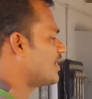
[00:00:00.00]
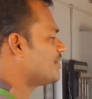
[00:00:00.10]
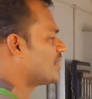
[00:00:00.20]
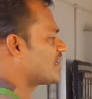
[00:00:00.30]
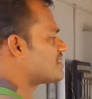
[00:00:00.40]
try
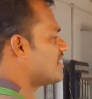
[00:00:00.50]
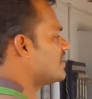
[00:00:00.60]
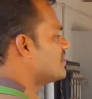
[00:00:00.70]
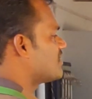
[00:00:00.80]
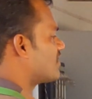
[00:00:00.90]
to
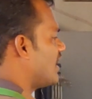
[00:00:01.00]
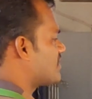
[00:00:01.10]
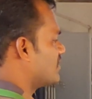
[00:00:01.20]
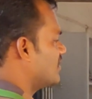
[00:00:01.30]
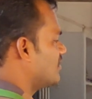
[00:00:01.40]
understand in this
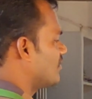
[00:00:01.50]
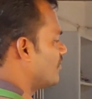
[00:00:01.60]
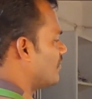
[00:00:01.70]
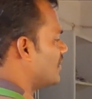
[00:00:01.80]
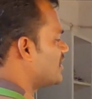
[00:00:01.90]
class
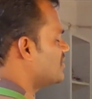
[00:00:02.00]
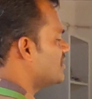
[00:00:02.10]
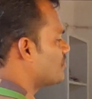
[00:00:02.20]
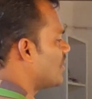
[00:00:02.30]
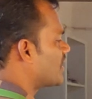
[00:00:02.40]
what is
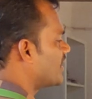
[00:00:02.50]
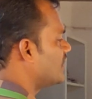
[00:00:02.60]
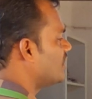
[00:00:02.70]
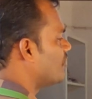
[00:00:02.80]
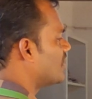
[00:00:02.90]
this
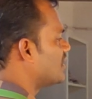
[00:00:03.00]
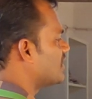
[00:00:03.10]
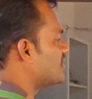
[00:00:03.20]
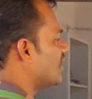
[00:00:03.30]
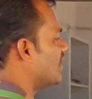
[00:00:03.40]
market, what it
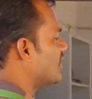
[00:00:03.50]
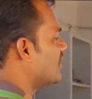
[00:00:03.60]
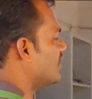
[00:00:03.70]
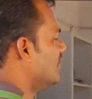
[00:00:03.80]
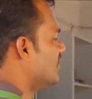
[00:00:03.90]
is selling
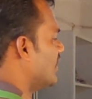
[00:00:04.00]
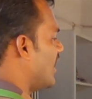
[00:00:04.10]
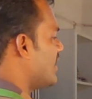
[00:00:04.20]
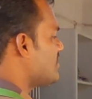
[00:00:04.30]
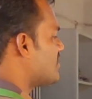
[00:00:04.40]

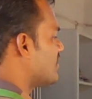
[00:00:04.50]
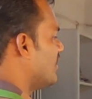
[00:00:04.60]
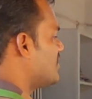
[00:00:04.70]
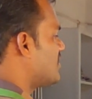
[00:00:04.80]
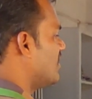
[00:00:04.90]
as
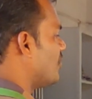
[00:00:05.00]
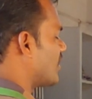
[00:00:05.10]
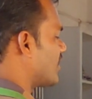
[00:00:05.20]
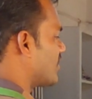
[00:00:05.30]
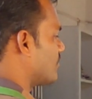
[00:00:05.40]
distilled
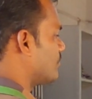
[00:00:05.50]
water.